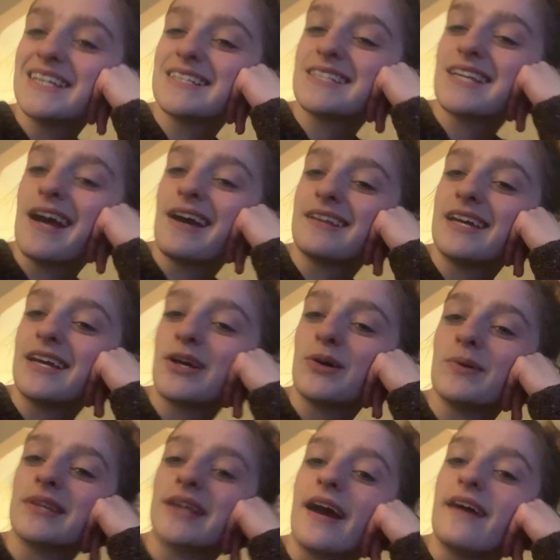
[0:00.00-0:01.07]
it's Kylie here
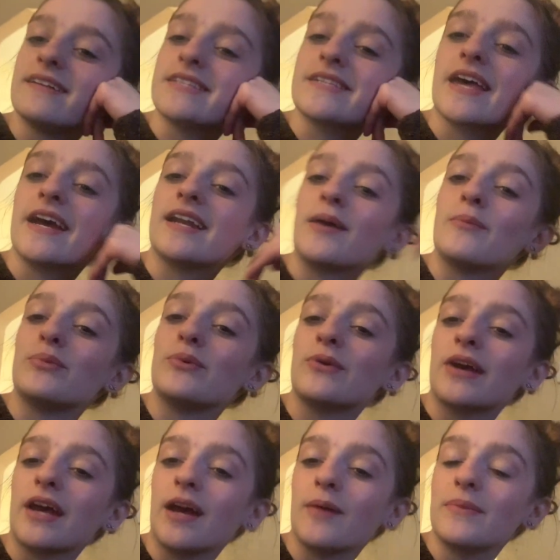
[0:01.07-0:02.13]
with Kylie's Canine Boot
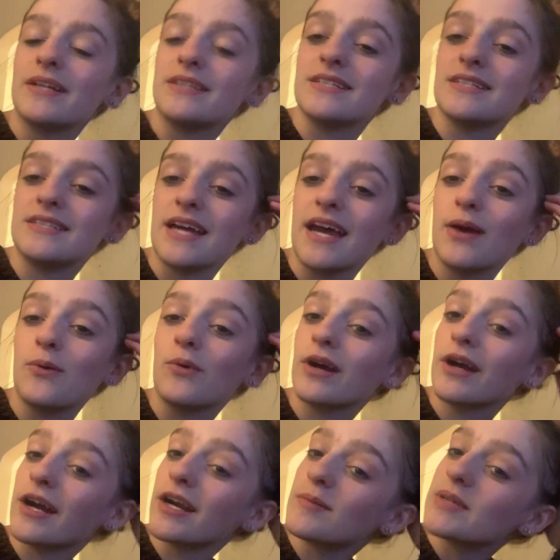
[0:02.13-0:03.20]
Camp, and today we're
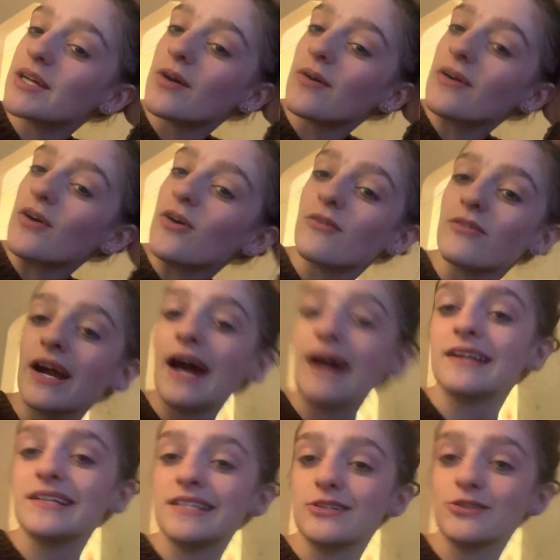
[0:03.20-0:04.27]
going to be going over how
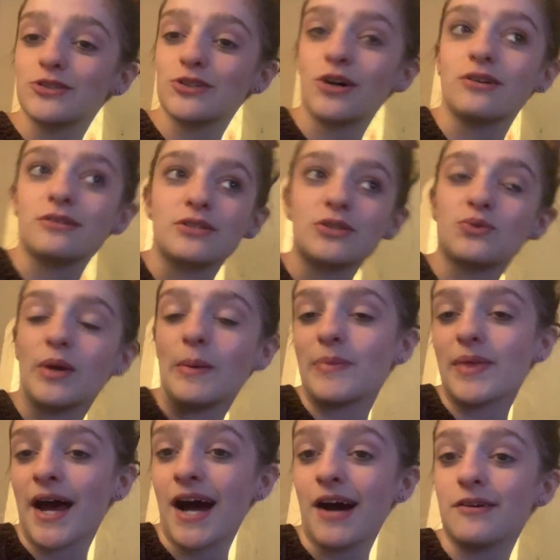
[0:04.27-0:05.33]
to teach your dog to sweep
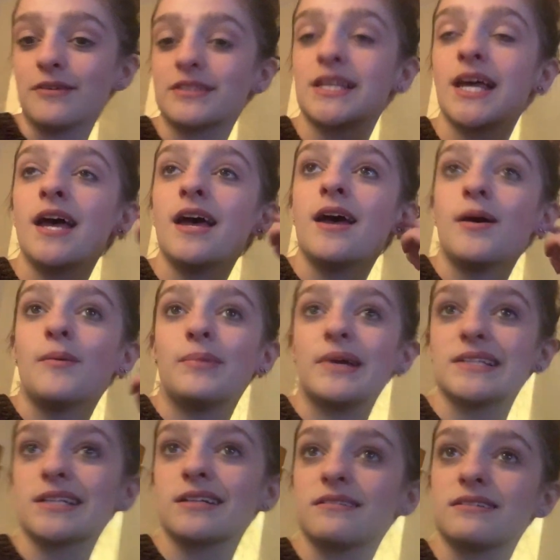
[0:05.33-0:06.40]
the house.
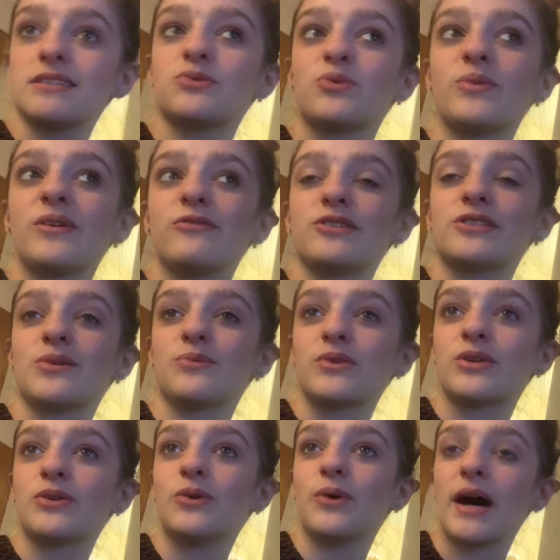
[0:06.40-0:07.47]
Basically, this would be for
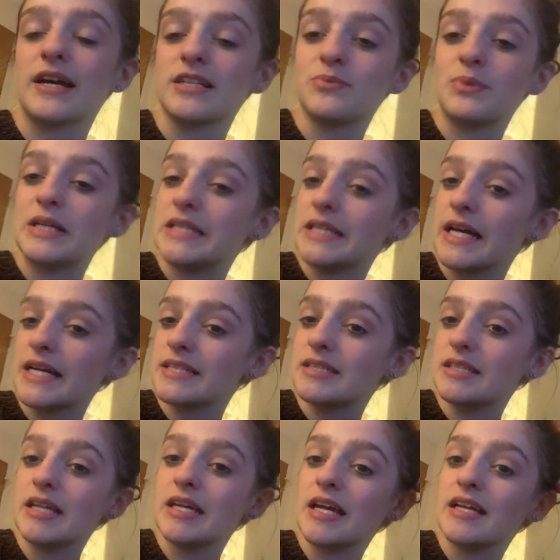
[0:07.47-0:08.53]
someone who has
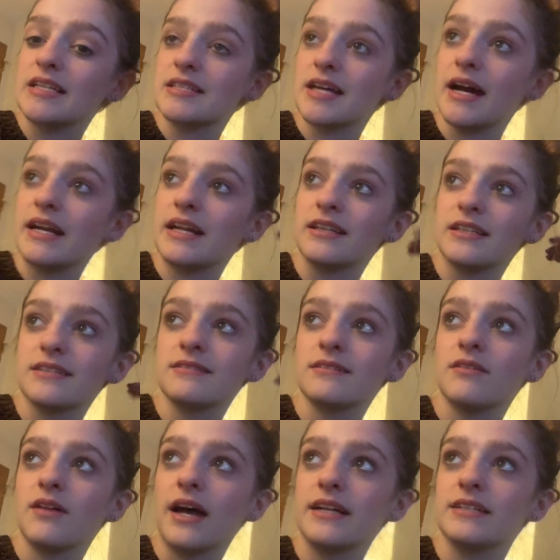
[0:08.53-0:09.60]
PTSD, anxiety. This is a
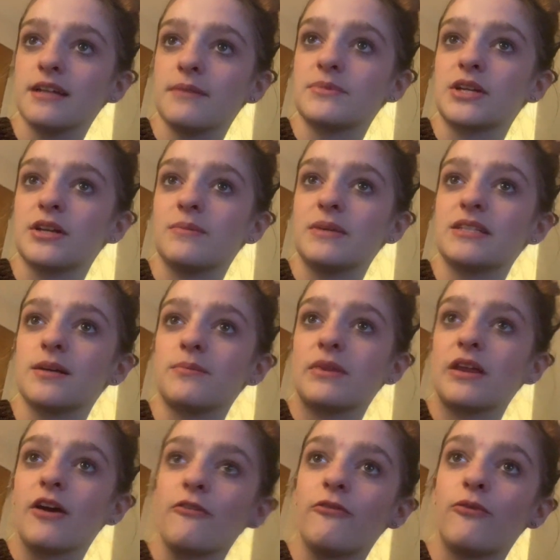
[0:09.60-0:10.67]
lot of times going to be
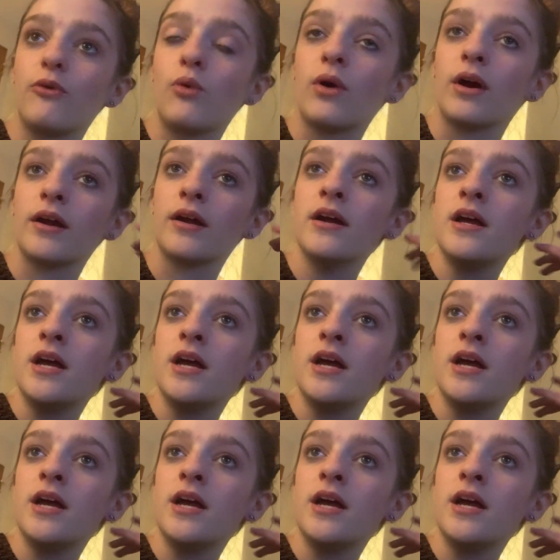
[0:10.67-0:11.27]
something for